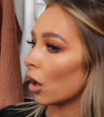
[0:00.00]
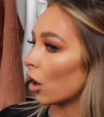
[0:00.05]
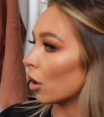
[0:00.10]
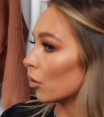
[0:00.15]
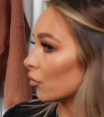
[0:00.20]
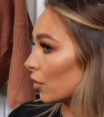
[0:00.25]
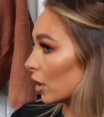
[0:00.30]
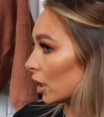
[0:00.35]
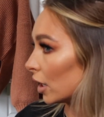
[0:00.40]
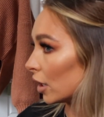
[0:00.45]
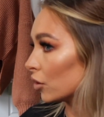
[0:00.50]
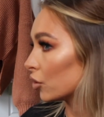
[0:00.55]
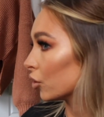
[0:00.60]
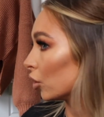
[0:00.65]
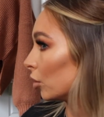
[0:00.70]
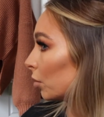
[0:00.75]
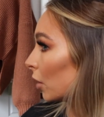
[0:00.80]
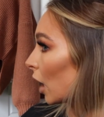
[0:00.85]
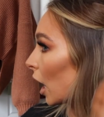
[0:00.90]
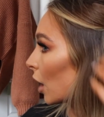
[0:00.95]
I really
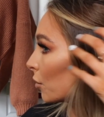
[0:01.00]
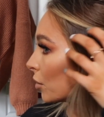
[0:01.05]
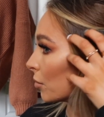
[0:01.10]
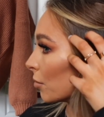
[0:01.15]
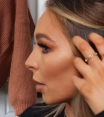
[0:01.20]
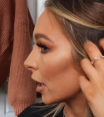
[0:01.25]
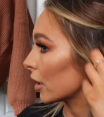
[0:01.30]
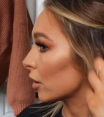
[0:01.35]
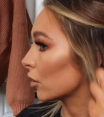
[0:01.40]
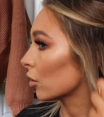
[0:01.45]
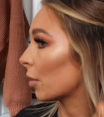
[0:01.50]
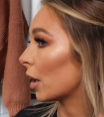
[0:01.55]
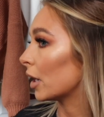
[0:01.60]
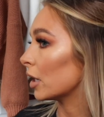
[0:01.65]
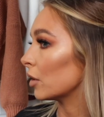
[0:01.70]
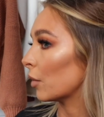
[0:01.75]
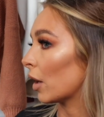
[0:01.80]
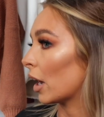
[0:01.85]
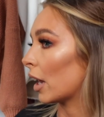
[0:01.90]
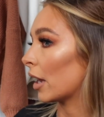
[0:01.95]
enjoy playing with makeup
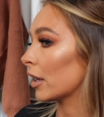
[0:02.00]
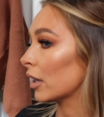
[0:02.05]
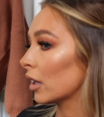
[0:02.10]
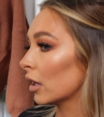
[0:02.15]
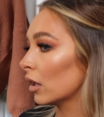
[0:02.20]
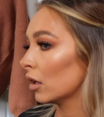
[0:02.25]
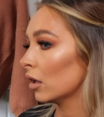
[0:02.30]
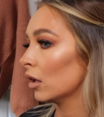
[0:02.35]
anyway.